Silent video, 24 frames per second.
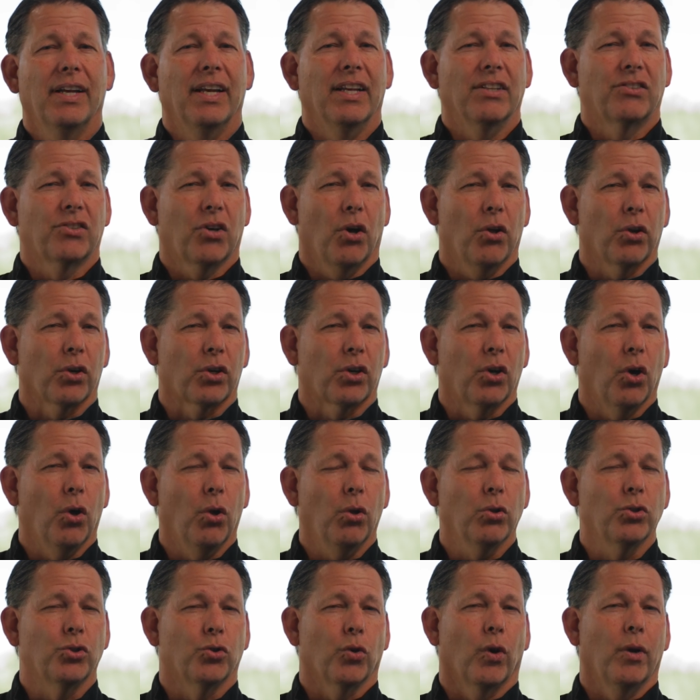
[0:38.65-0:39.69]
It's called a
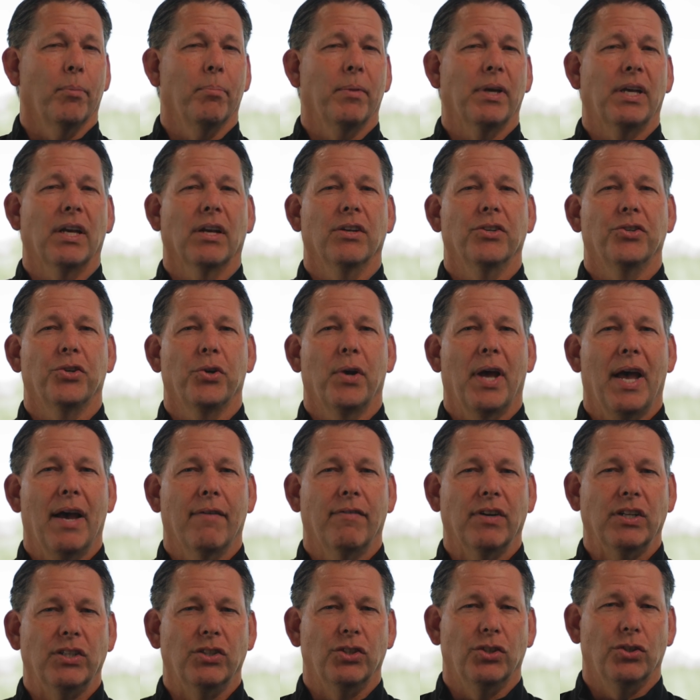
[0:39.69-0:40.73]
cold joint because you
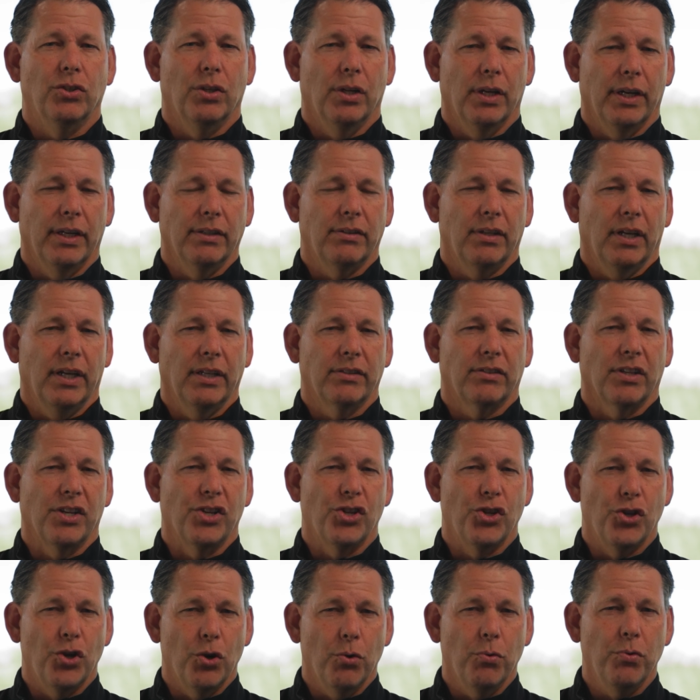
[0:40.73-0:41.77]
have a, it, it's a
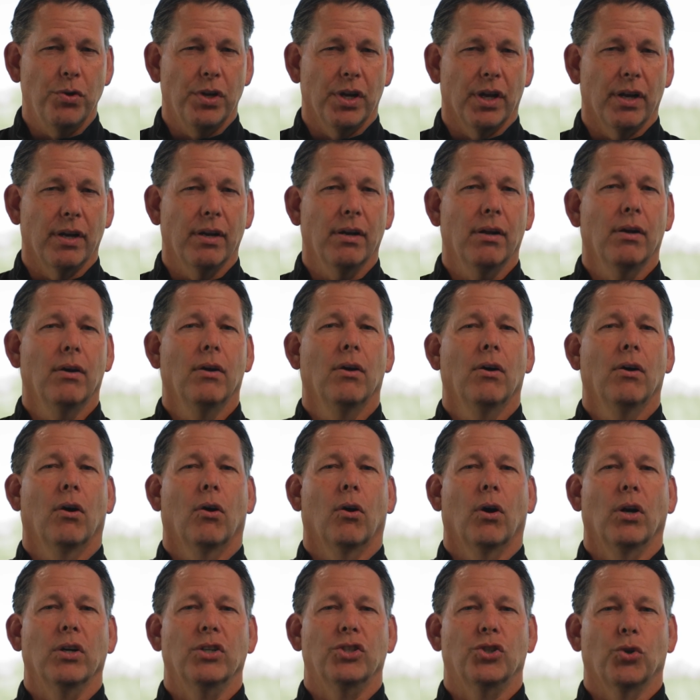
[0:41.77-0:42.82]
union
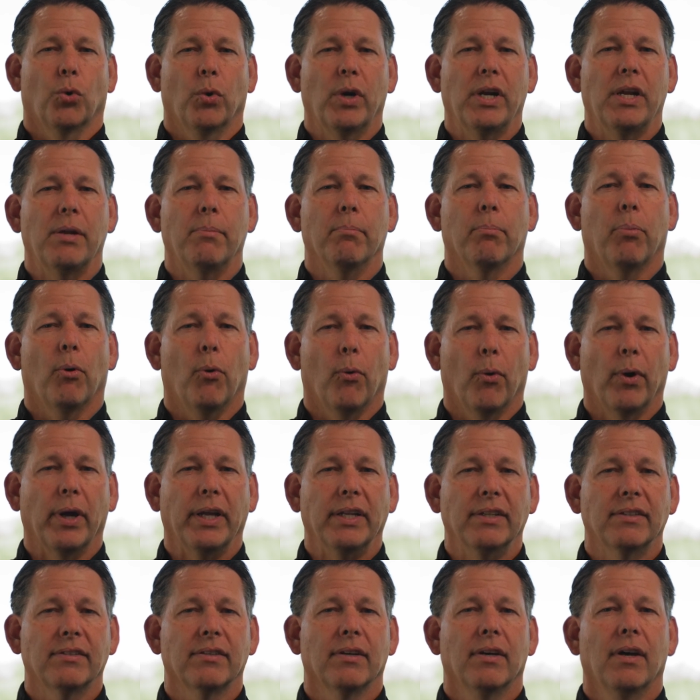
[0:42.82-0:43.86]
or a joining
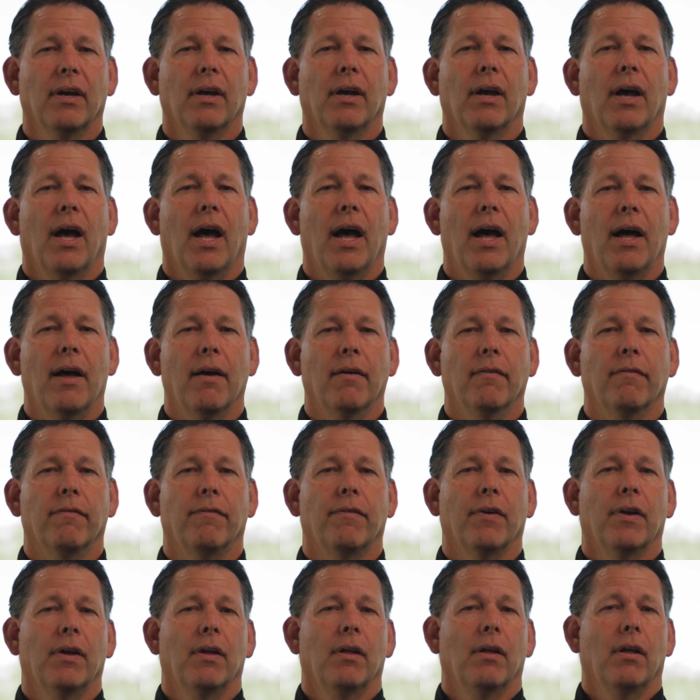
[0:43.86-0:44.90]
point
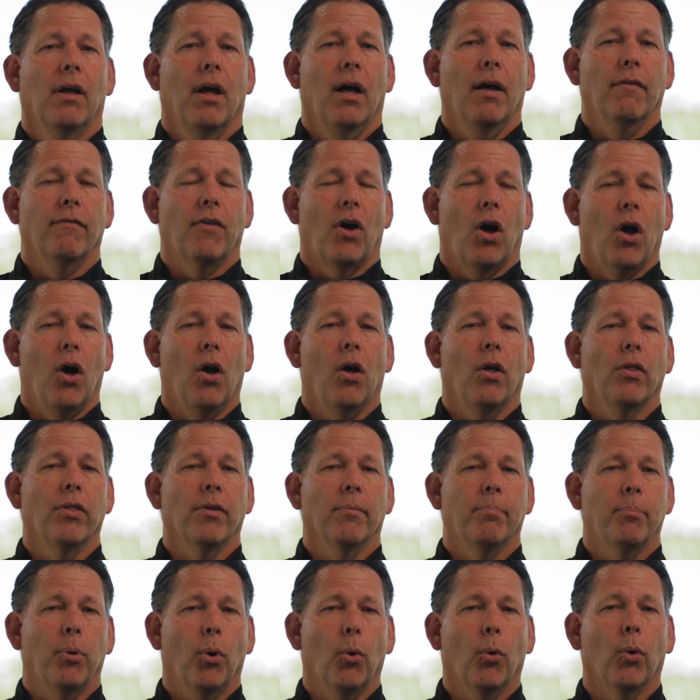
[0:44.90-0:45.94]
of, of all
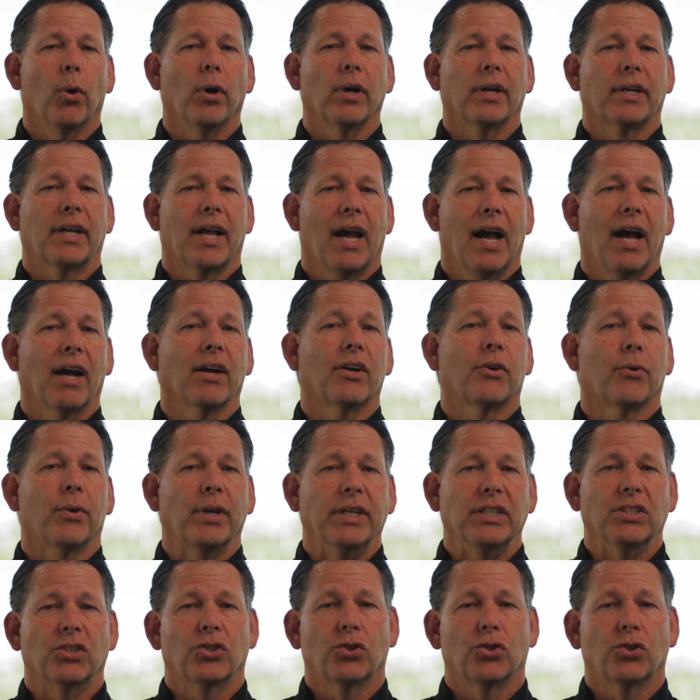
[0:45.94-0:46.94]
the poured concrete